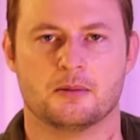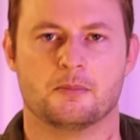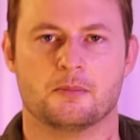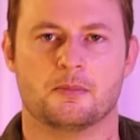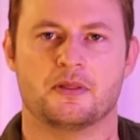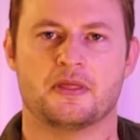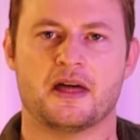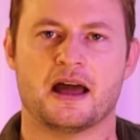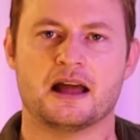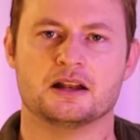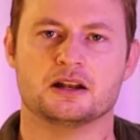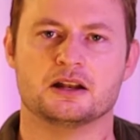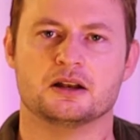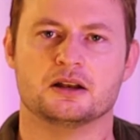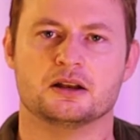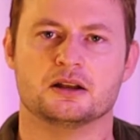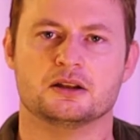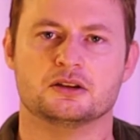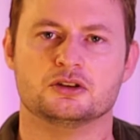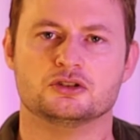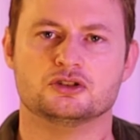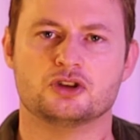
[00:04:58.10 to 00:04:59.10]
But that
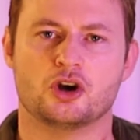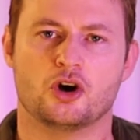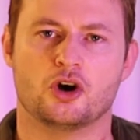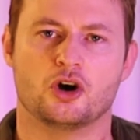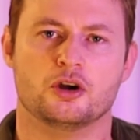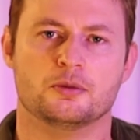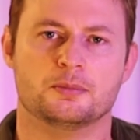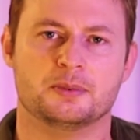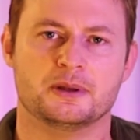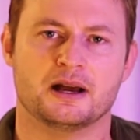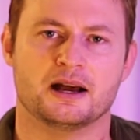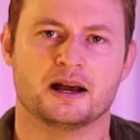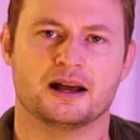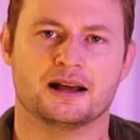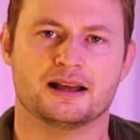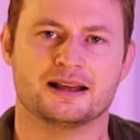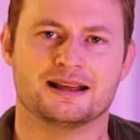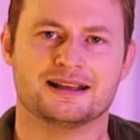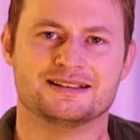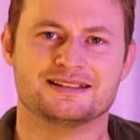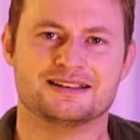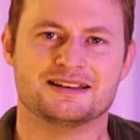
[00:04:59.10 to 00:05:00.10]
utopia
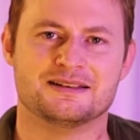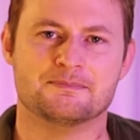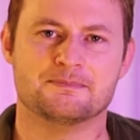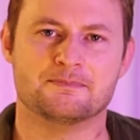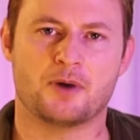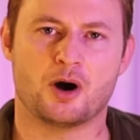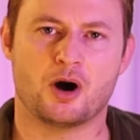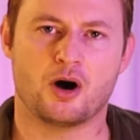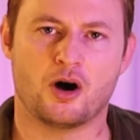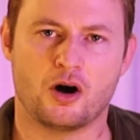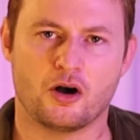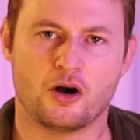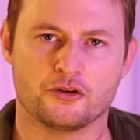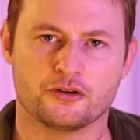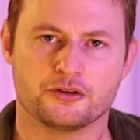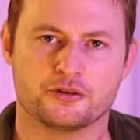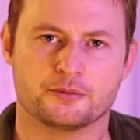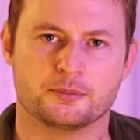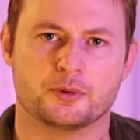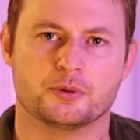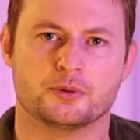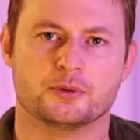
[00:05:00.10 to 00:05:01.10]
is
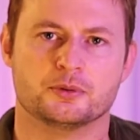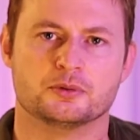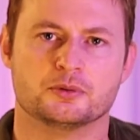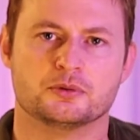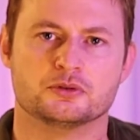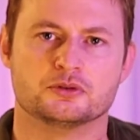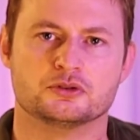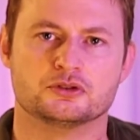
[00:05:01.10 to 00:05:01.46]
impossible